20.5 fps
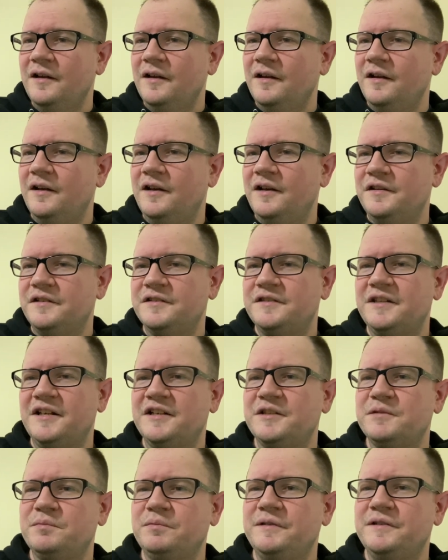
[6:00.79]
Uh, this
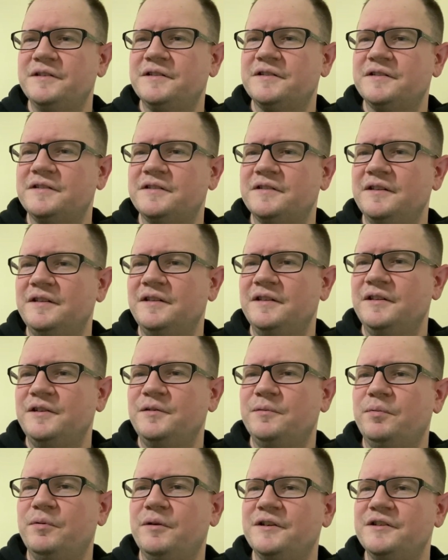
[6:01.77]
takes place in the
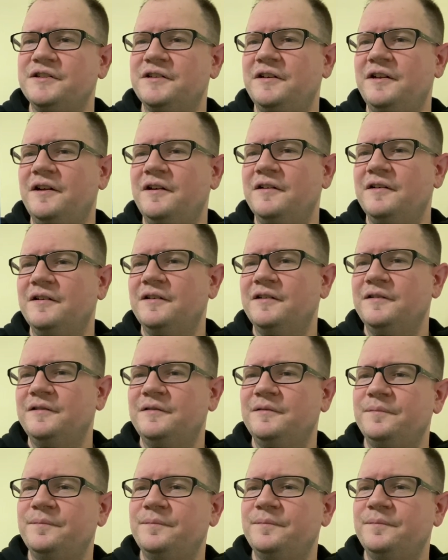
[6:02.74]
Depression era.